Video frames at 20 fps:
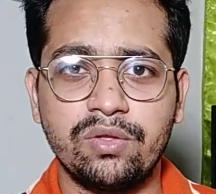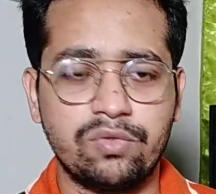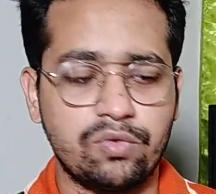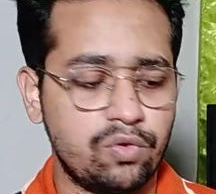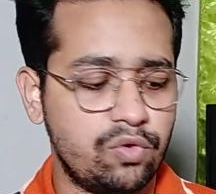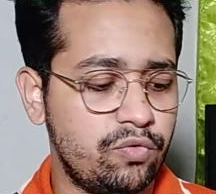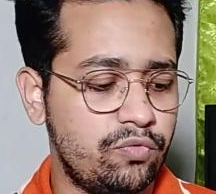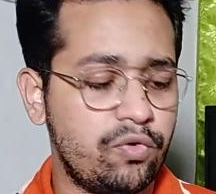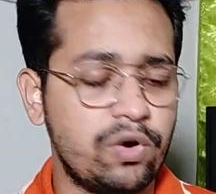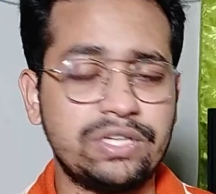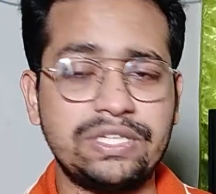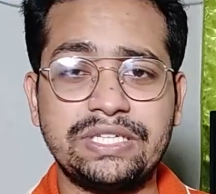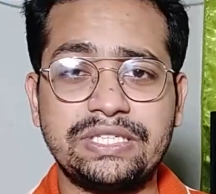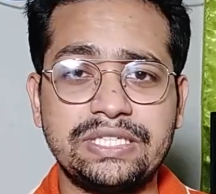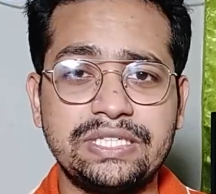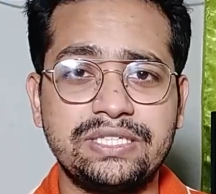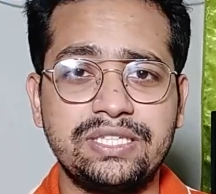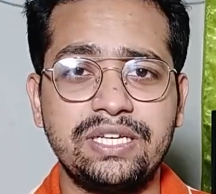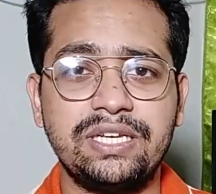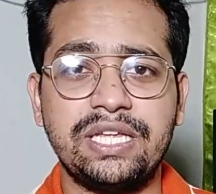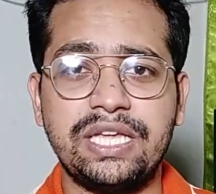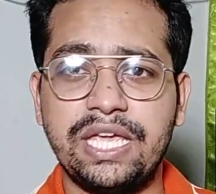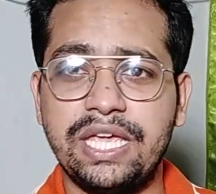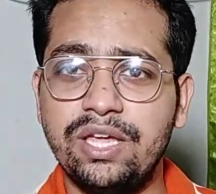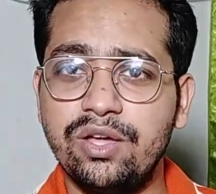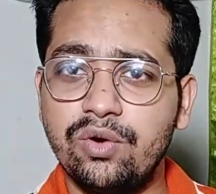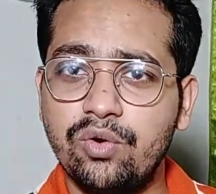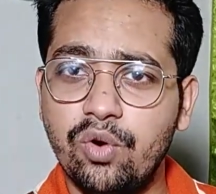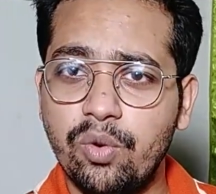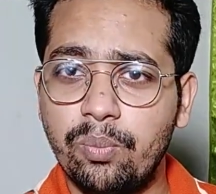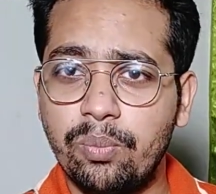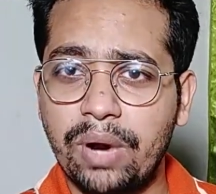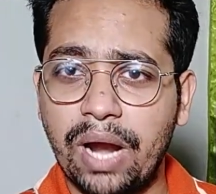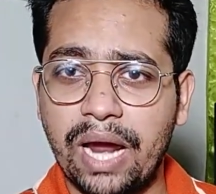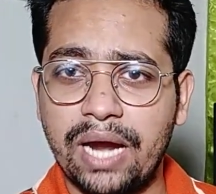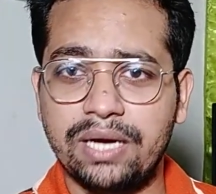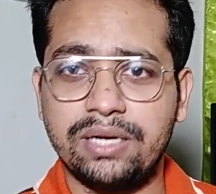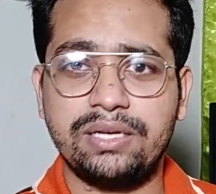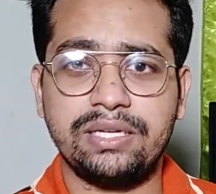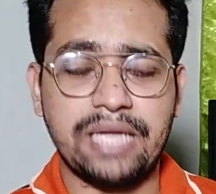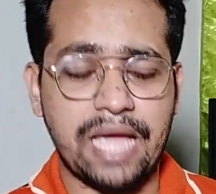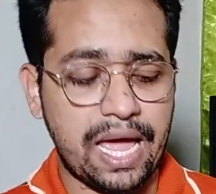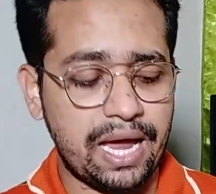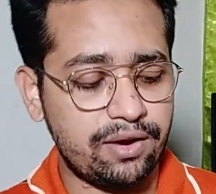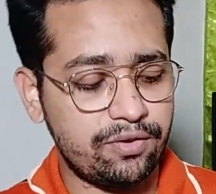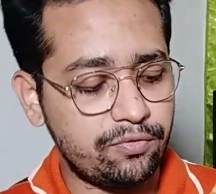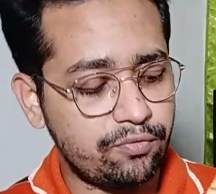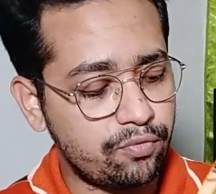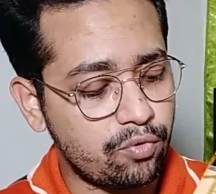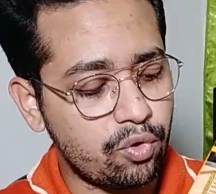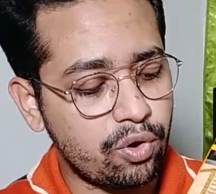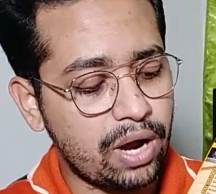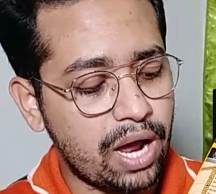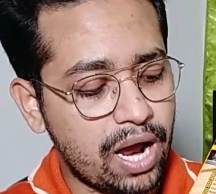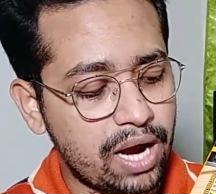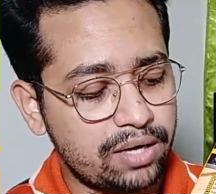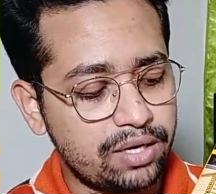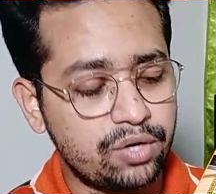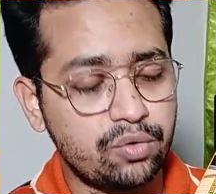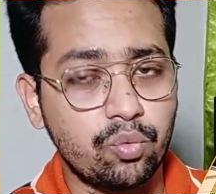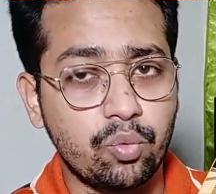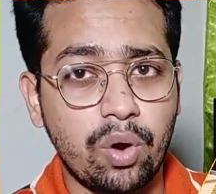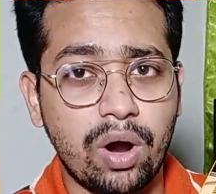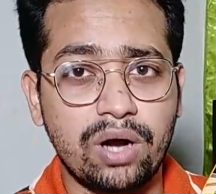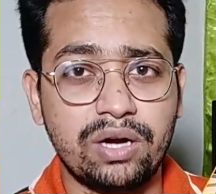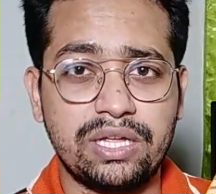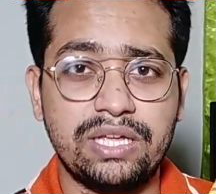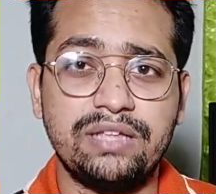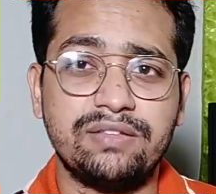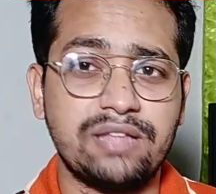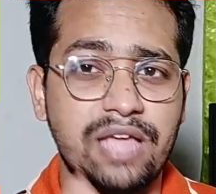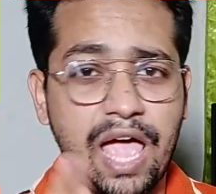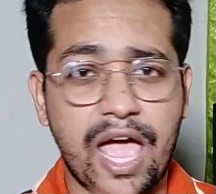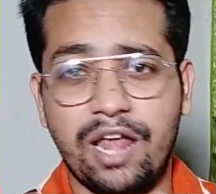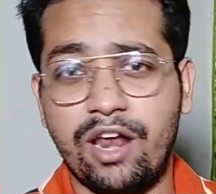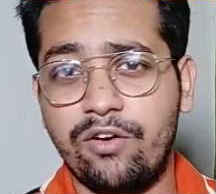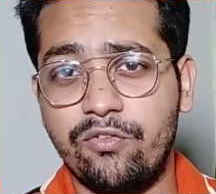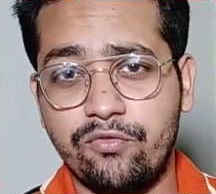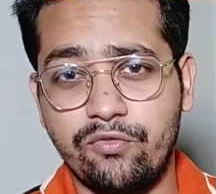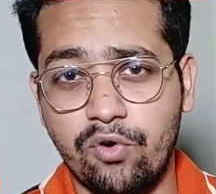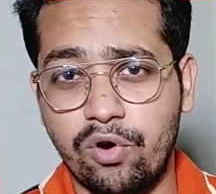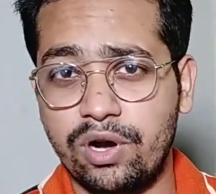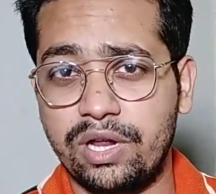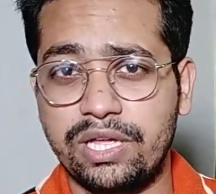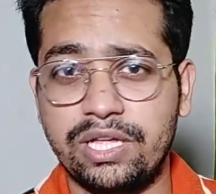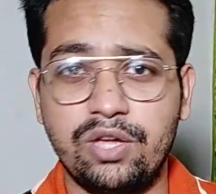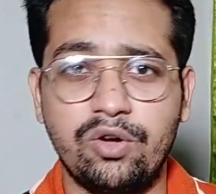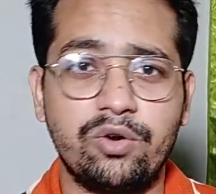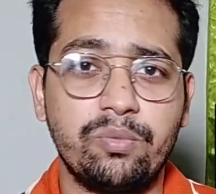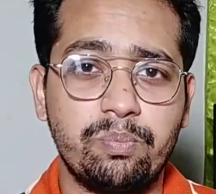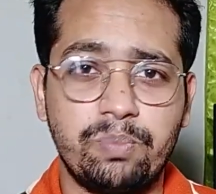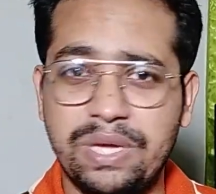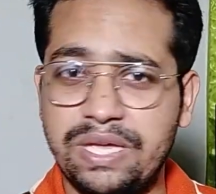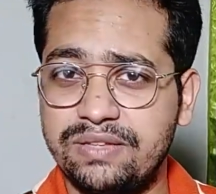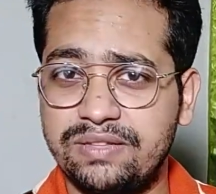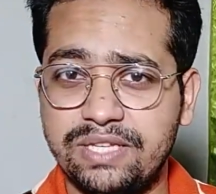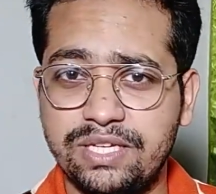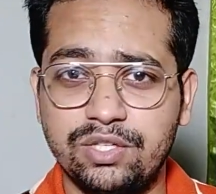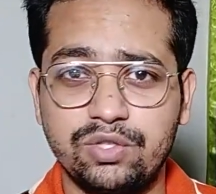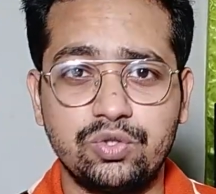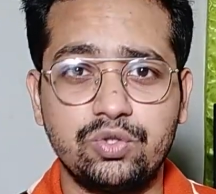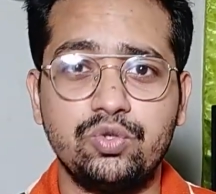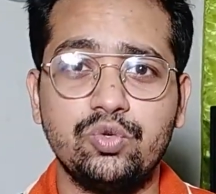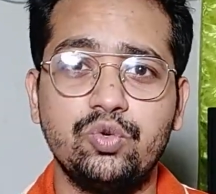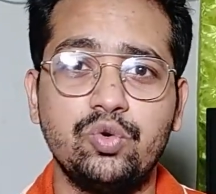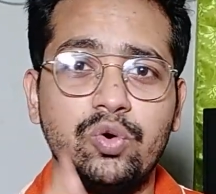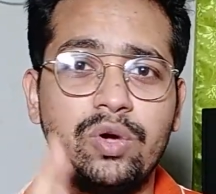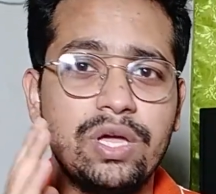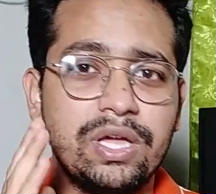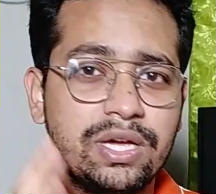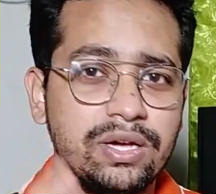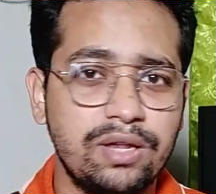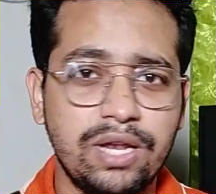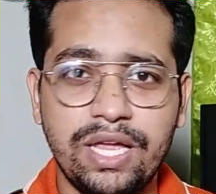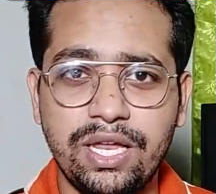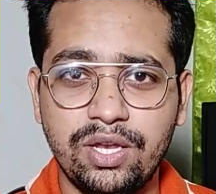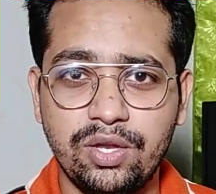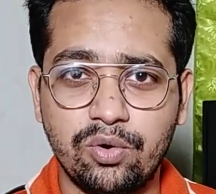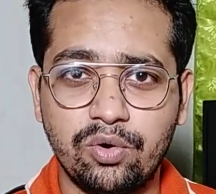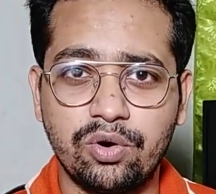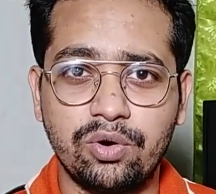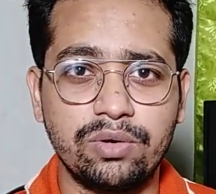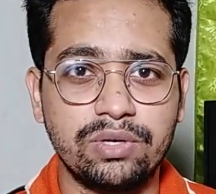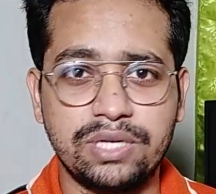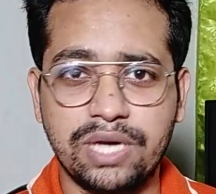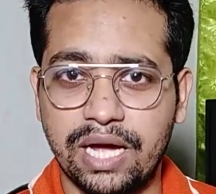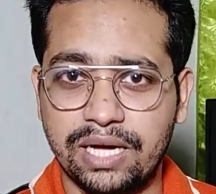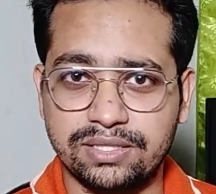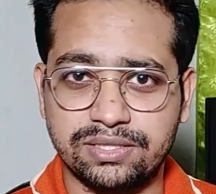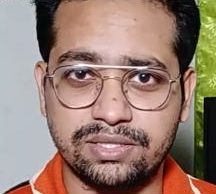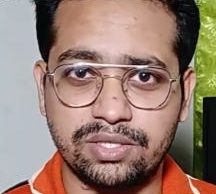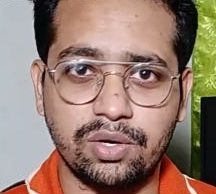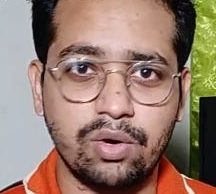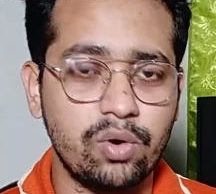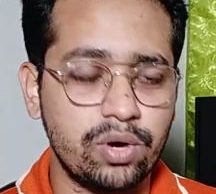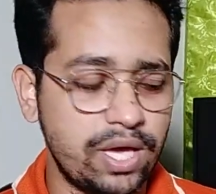so for that reason Ingco brand and 400 watt is enough for your PC to clean your dust.